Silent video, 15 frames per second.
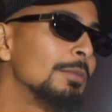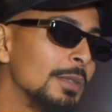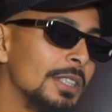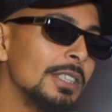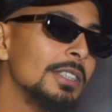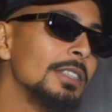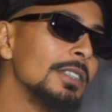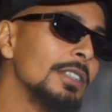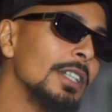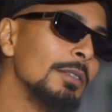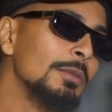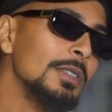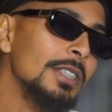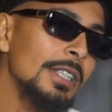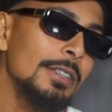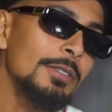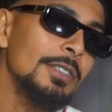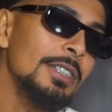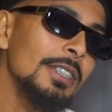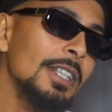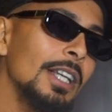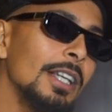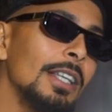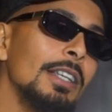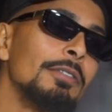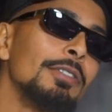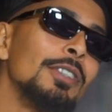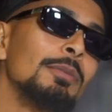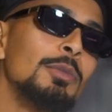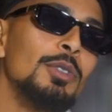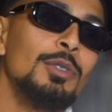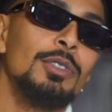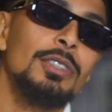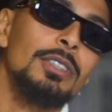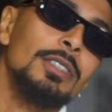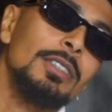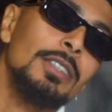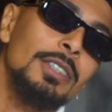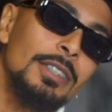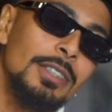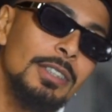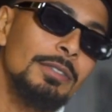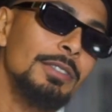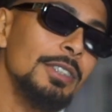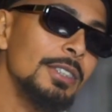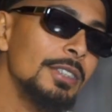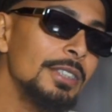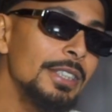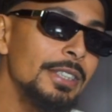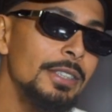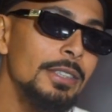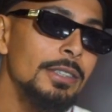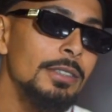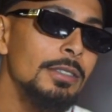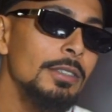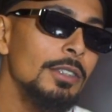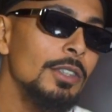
man. It just comes down to like if your music's good and if you're serious, you